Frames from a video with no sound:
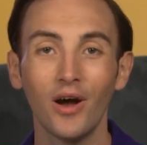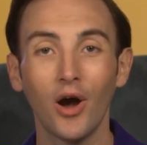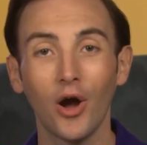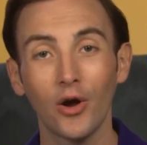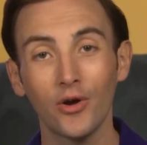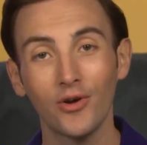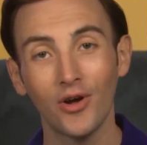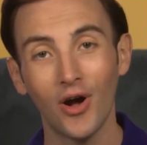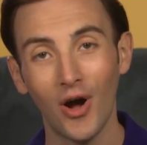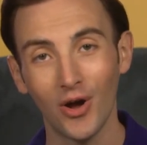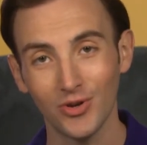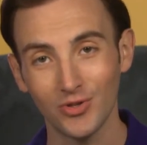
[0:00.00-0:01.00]
Our
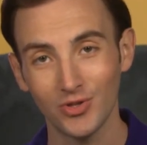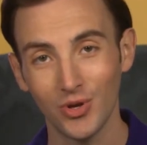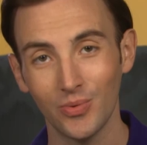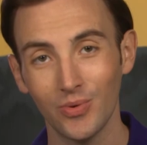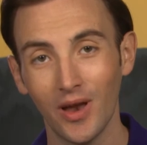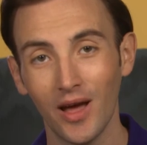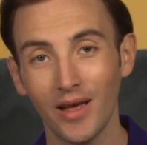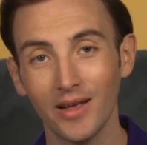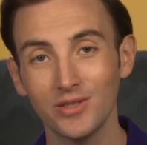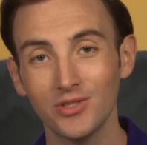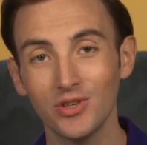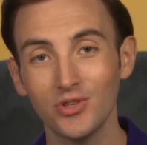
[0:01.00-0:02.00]
car's so
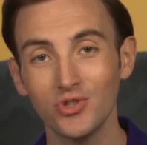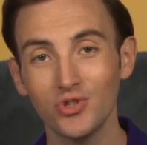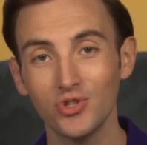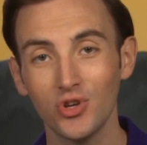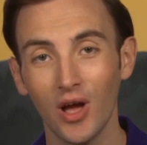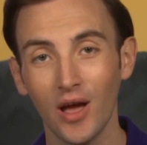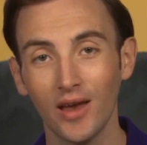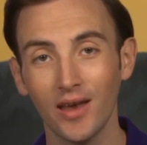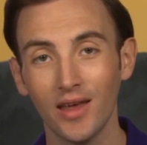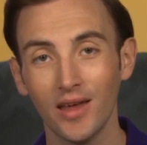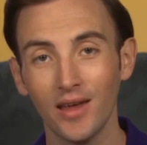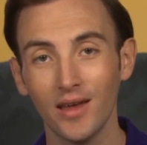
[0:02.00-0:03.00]
nice and
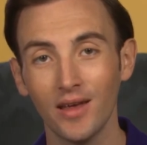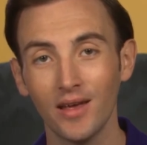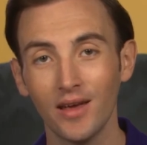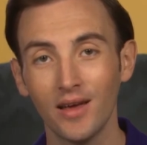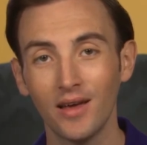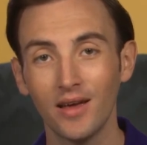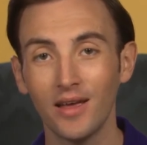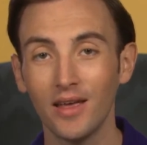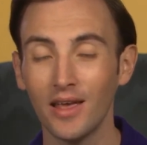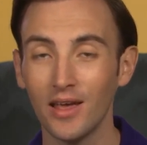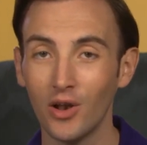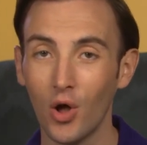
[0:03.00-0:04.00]
shiny,
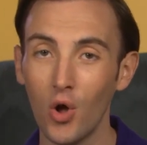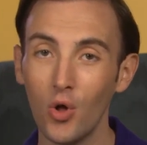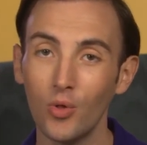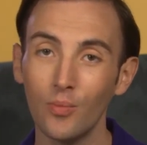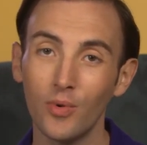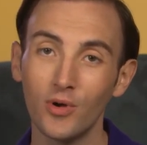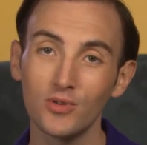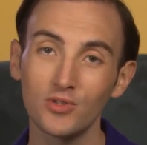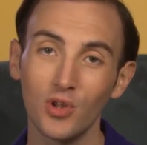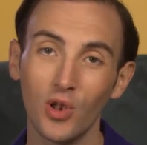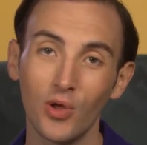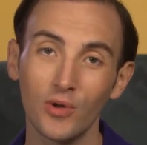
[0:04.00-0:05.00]
it
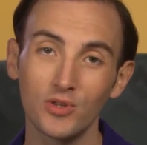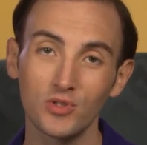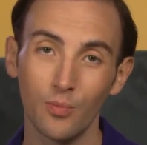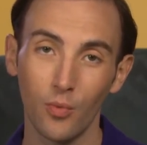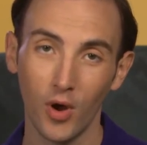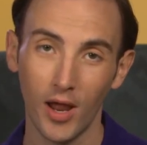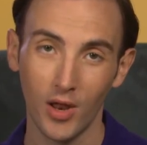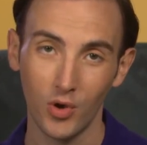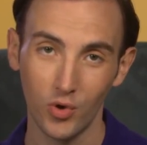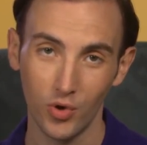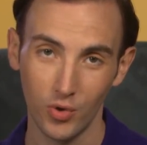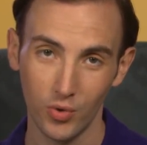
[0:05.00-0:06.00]
almost looks brand
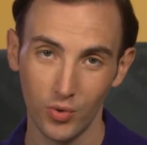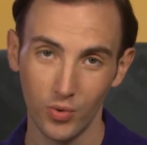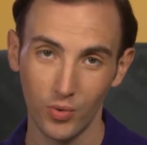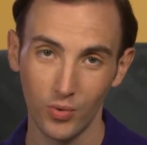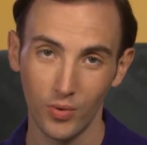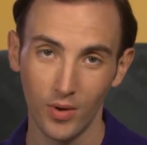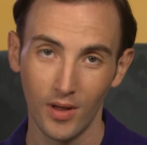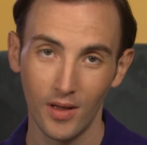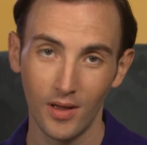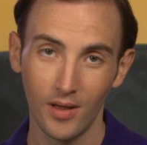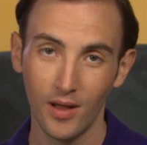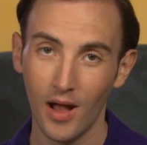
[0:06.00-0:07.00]

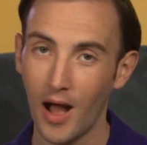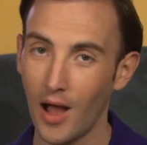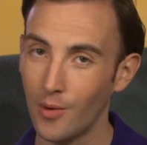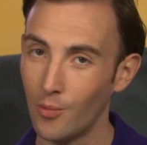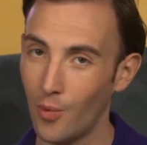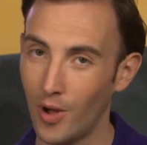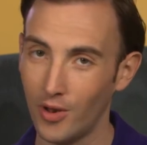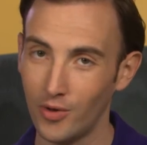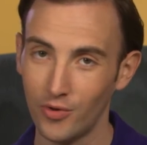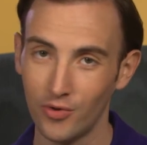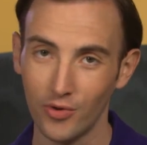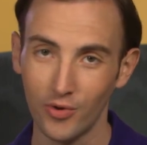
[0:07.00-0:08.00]
new. I
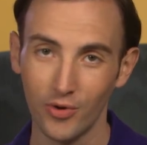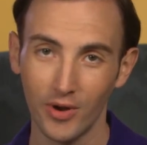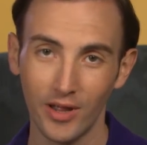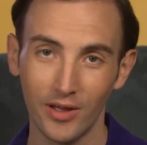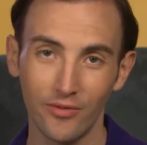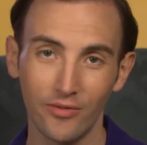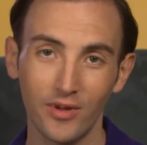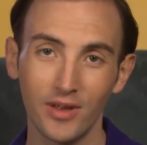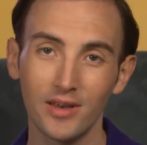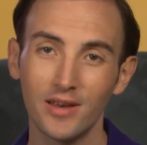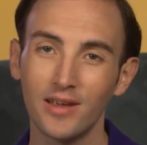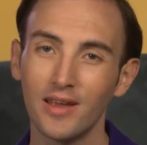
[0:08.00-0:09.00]
wonder if
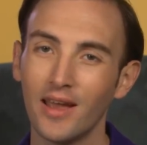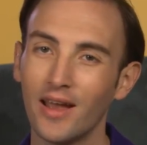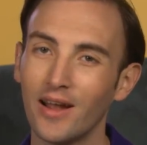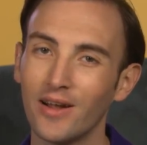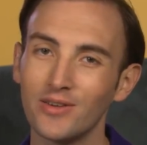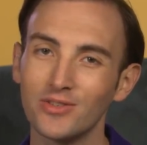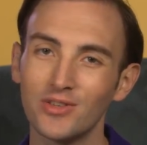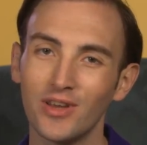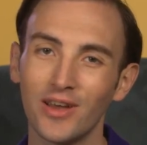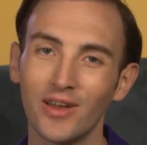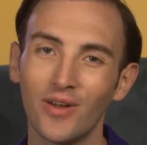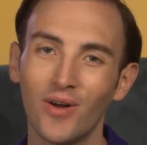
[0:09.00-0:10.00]
it cares
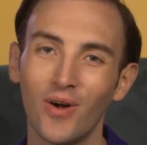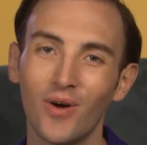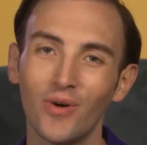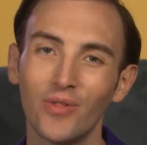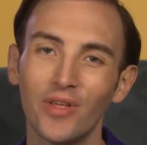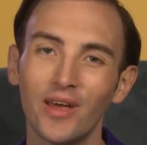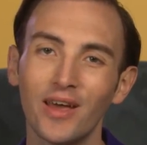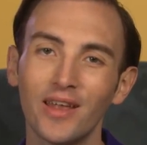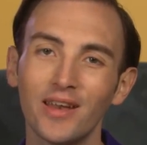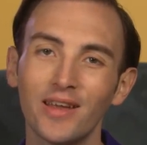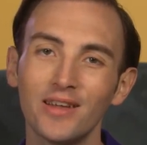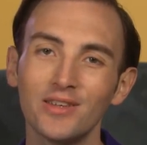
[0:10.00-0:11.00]
at all that
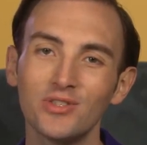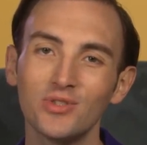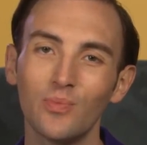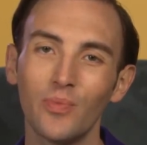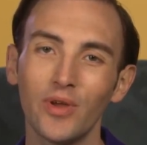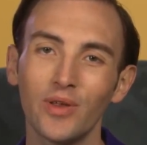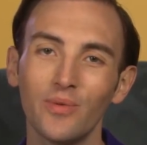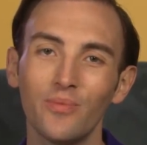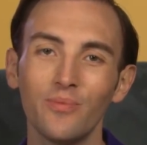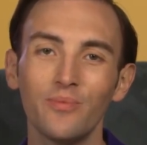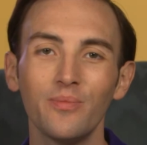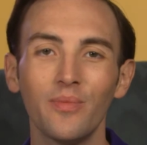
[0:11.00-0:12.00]
it's
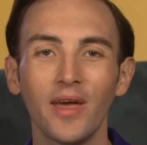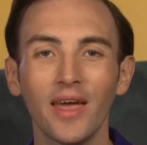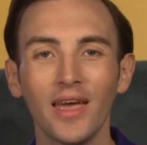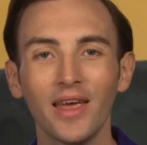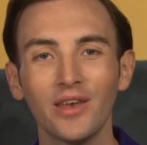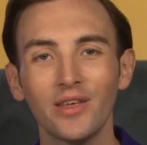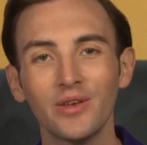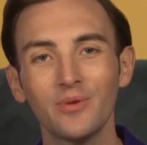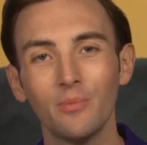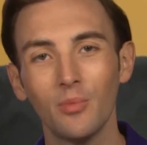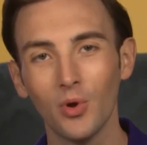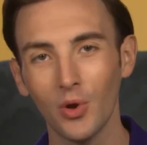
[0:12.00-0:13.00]
been
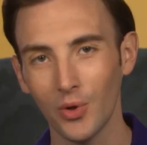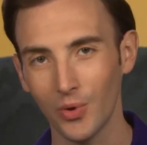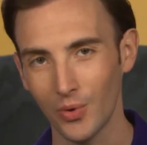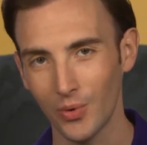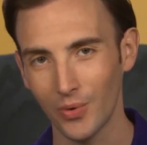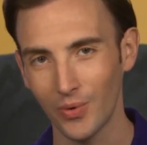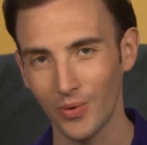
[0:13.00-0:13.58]
painted blue.